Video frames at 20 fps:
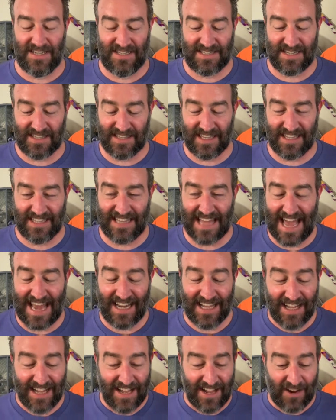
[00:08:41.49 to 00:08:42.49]
It's something
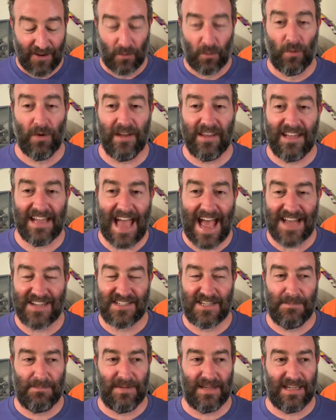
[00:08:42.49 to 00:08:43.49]
that really
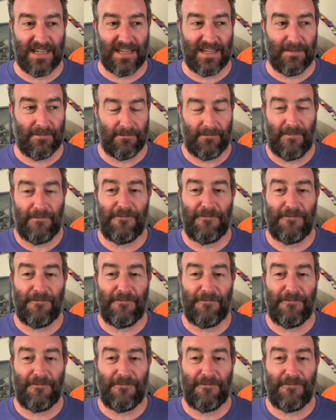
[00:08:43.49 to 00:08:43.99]
has to be